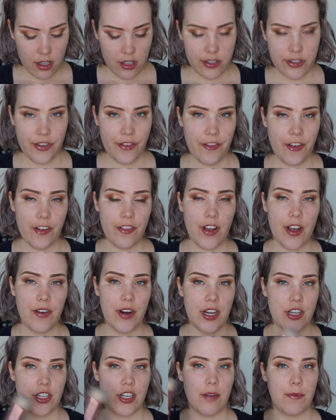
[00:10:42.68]
So for
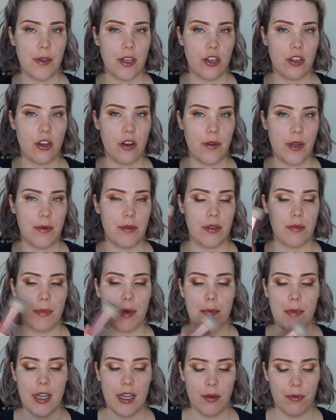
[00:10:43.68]
foundation, I'm gonna go in with
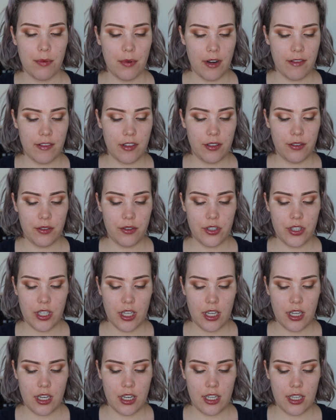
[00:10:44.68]
my Makeup
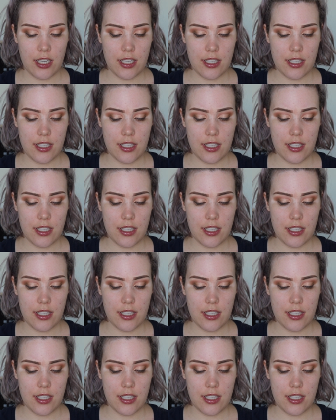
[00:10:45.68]
Revolution